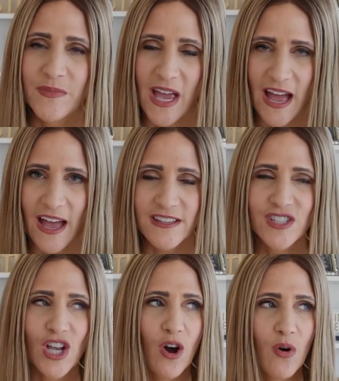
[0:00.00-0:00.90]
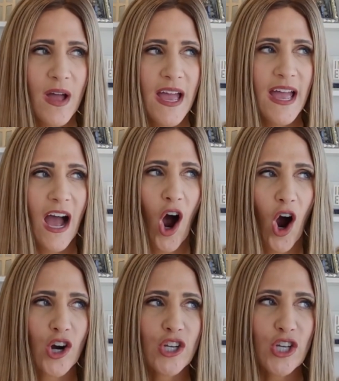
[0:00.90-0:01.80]
Yeah. So
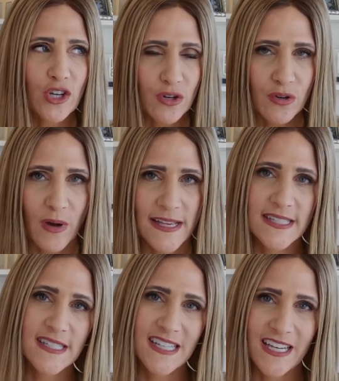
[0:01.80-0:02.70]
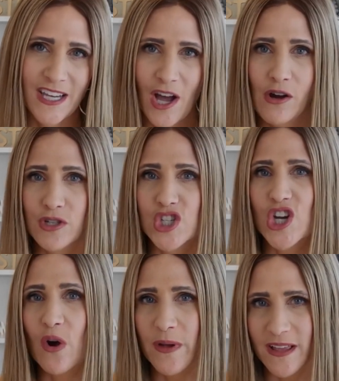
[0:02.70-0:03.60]
are you as the CEO
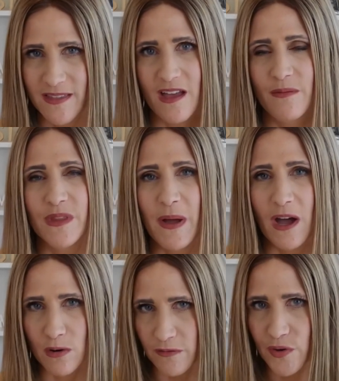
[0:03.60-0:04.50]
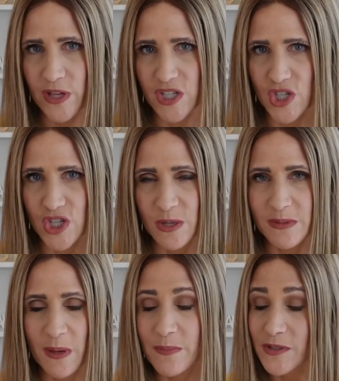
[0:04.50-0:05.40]
showing them the power of
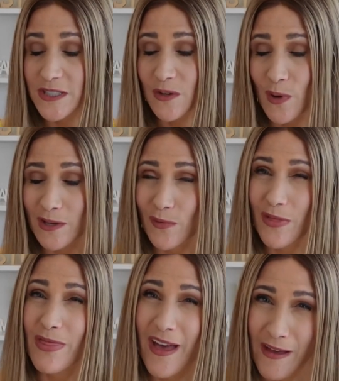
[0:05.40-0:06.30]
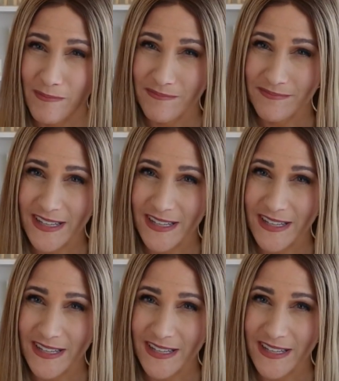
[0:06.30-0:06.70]
relationships by building one with them?